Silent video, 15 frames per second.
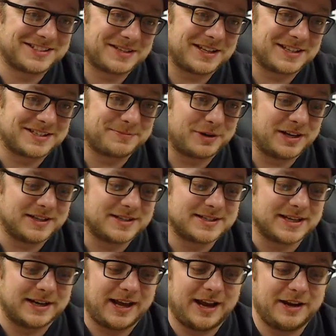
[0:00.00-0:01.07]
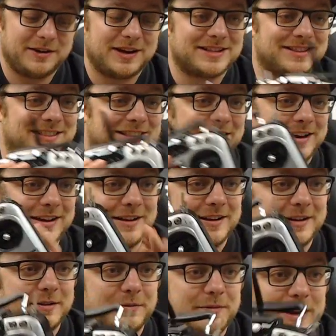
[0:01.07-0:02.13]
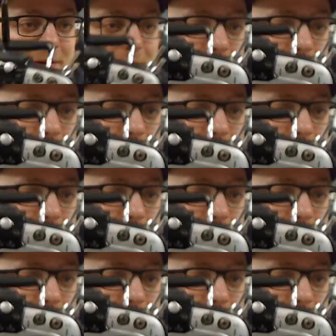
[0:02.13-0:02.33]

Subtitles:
That's pretty insane. And you got what I